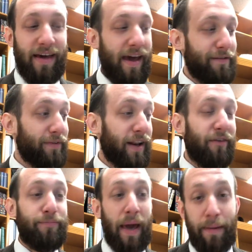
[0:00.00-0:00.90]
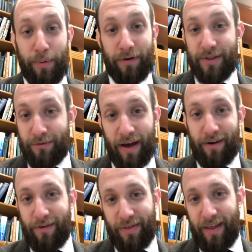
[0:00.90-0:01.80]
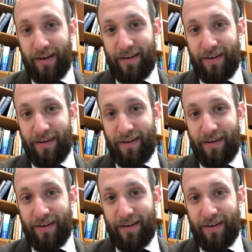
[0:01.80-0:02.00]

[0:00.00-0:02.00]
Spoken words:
If enough paper to write a receipt,